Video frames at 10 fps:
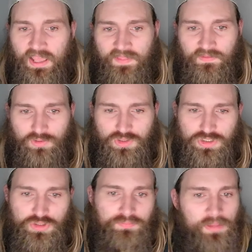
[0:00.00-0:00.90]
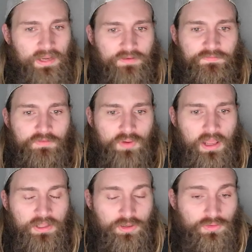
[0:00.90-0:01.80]
and losing to Manon
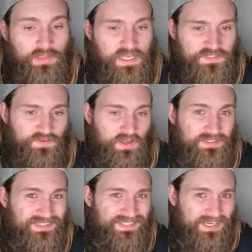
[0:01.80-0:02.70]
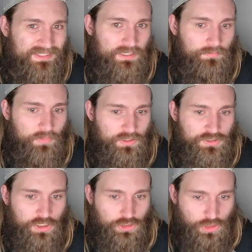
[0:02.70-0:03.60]
Farah in her last fight 6
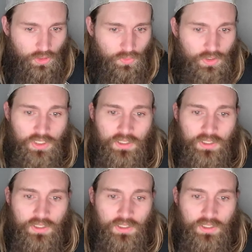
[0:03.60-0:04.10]
months ago.